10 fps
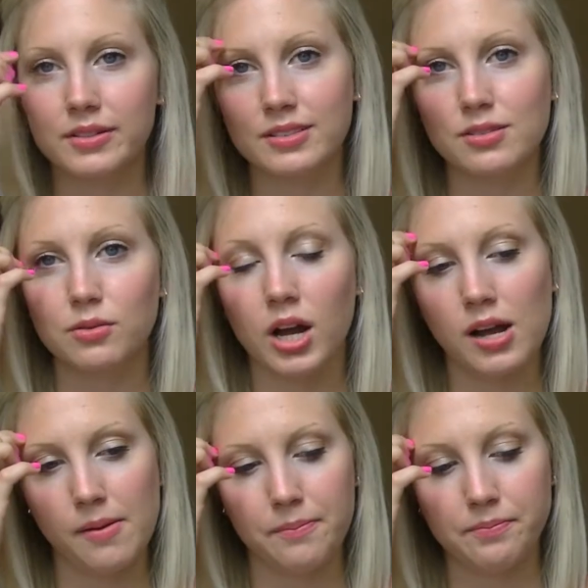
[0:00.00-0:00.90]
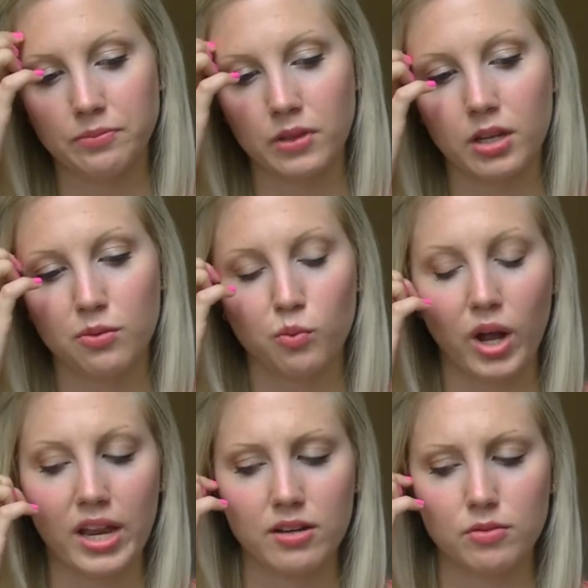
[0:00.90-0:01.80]
was this
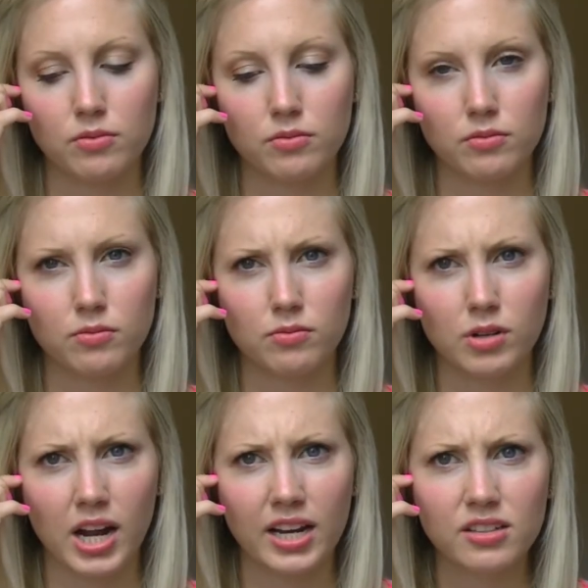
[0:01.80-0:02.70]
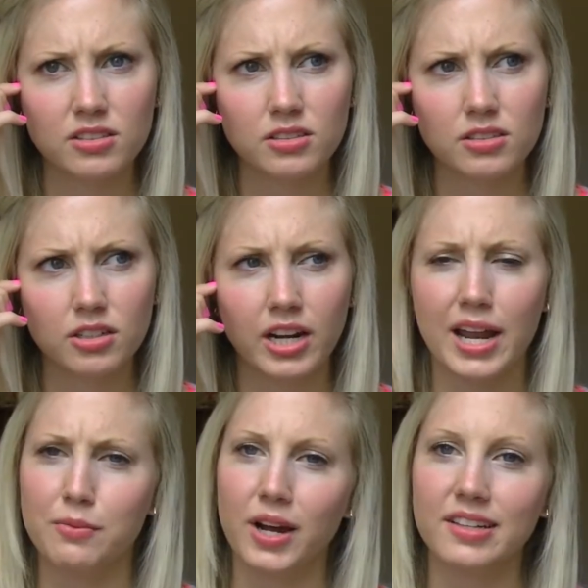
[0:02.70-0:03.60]
Wet n Wild or
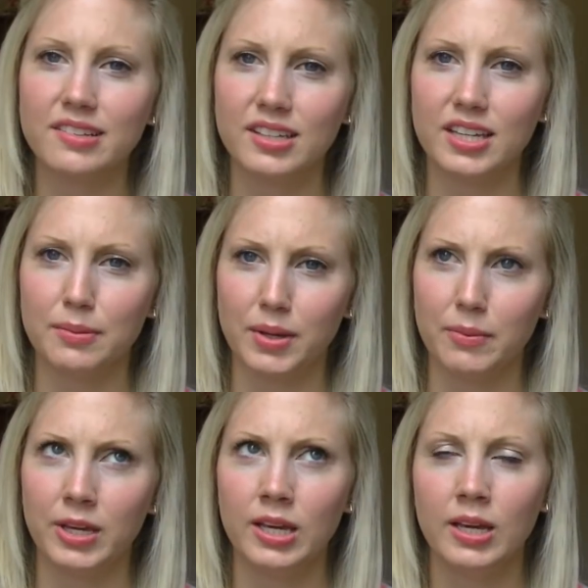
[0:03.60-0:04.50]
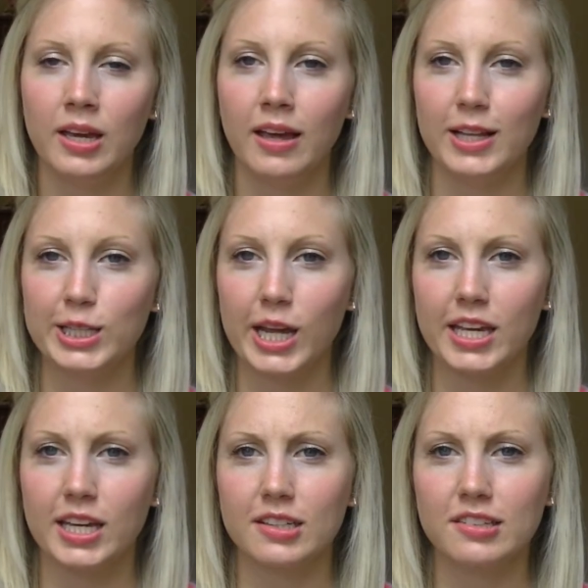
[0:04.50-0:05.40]
NYC maybe,
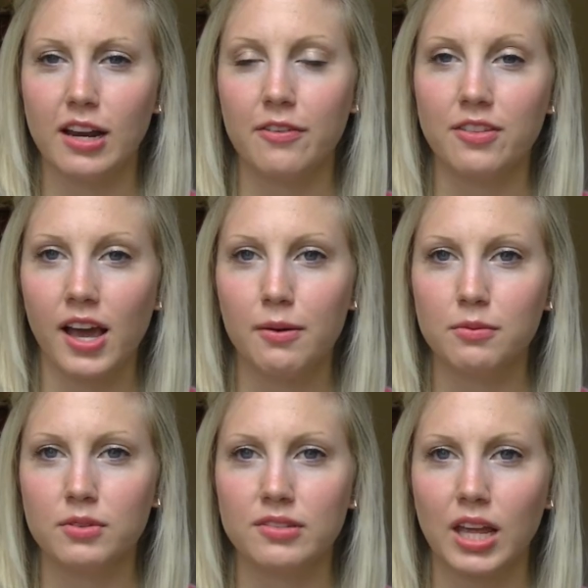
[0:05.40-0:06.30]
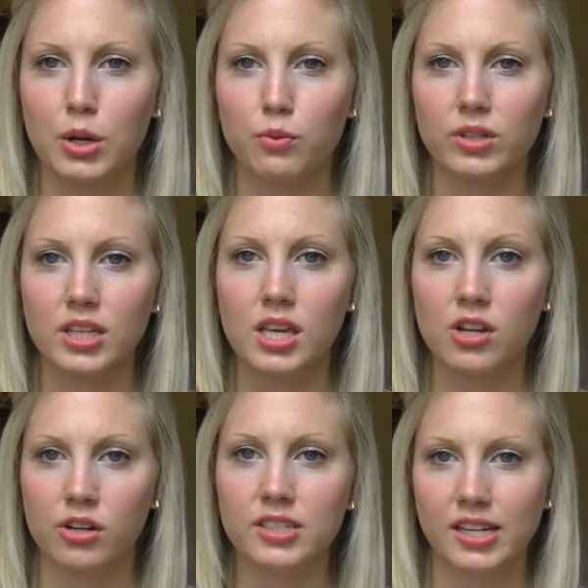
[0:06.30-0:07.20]
like stuff that was like really
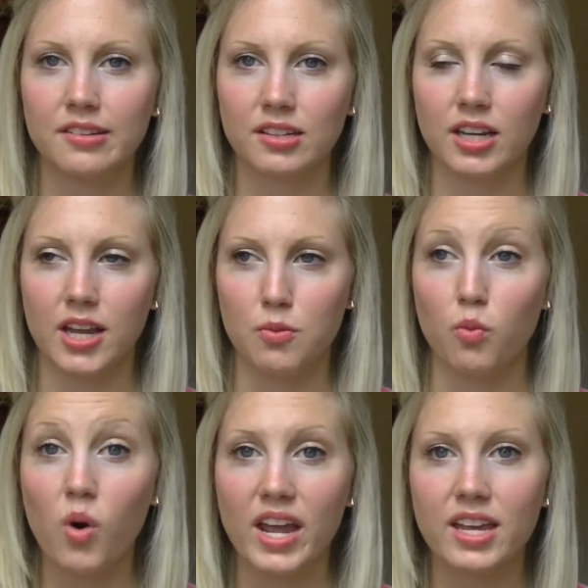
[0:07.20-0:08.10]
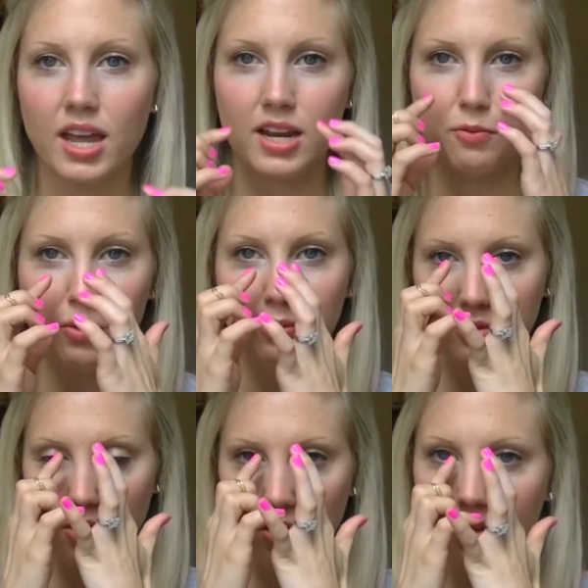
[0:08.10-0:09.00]
iridescent and white, and we
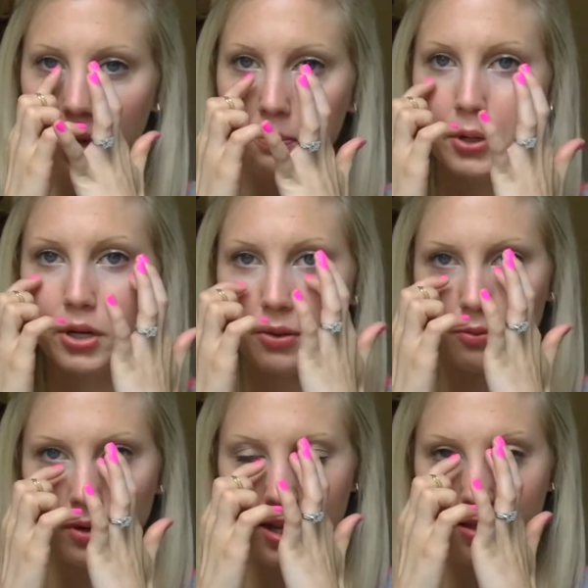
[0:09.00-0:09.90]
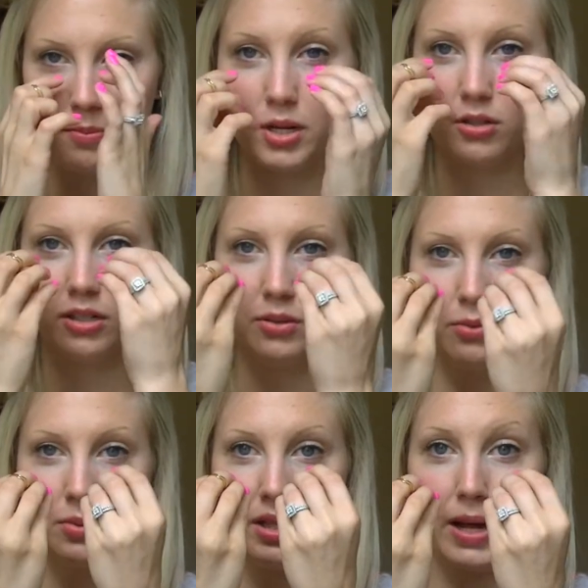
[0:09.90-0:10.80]
would all like put it right in the middle and it
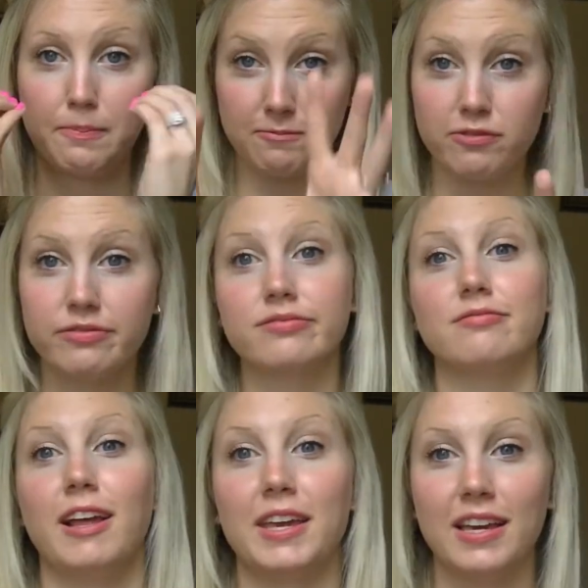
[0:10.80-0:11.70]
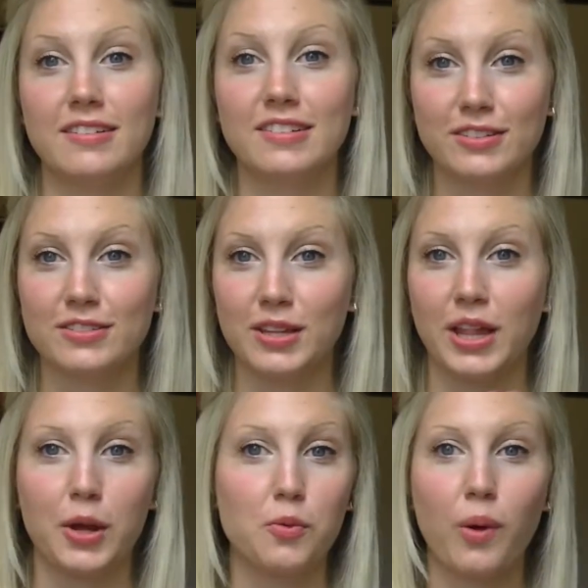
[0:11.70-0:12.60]
would be like pff, like seriously
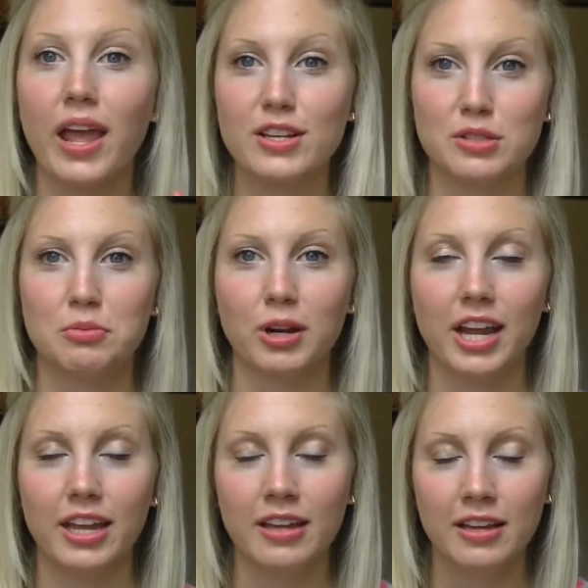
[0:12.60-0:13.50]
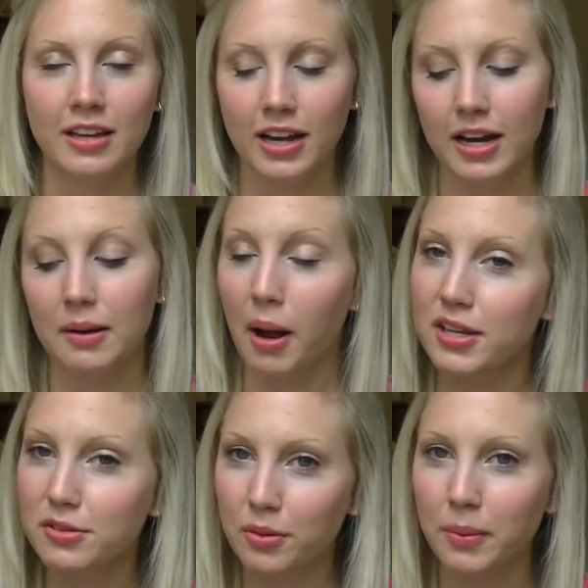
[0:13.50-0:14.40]
like way too bright. I
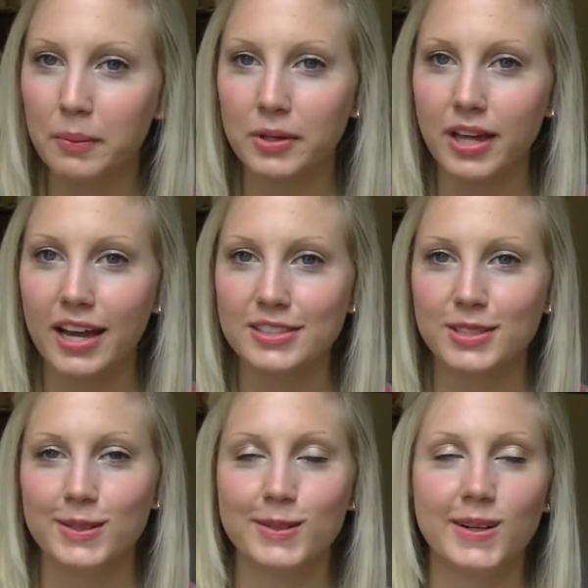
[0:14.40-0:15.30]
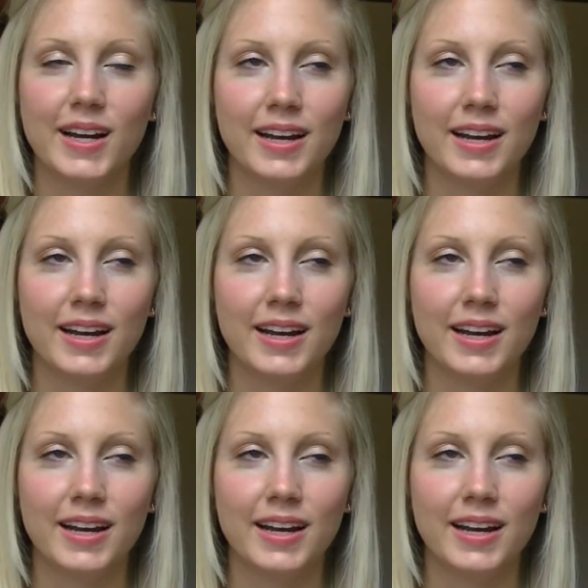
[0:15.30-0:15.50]
do remember that too.